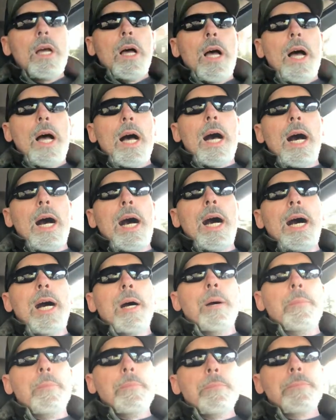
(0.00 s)

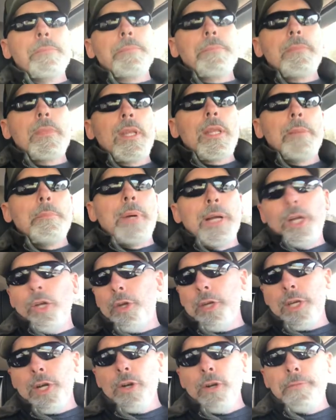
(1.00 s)
but I
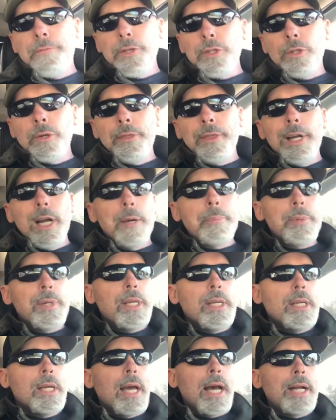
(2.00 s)
only go to physical
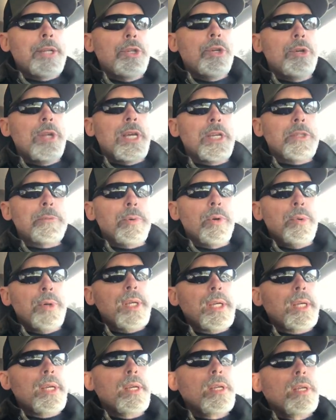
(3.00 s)
therapy 2 days per
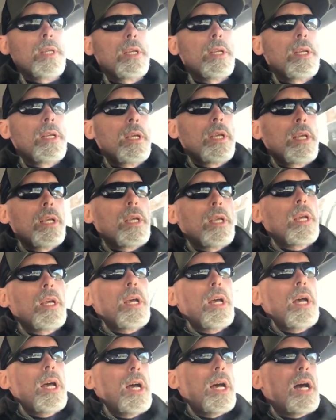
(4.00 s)
week.
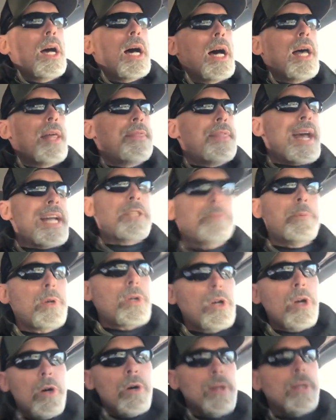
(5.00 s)
That's been
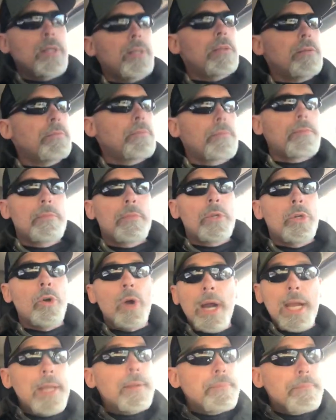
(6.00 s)
going
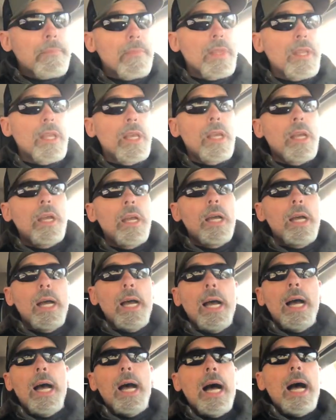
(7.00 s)
great.
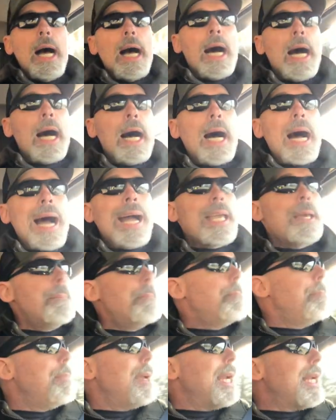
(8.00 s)
I
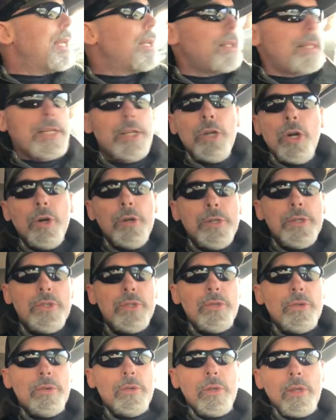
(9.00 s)
immediately
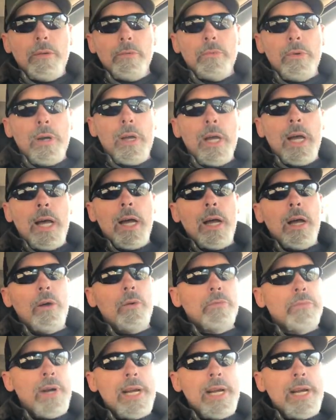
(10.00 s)
noticed right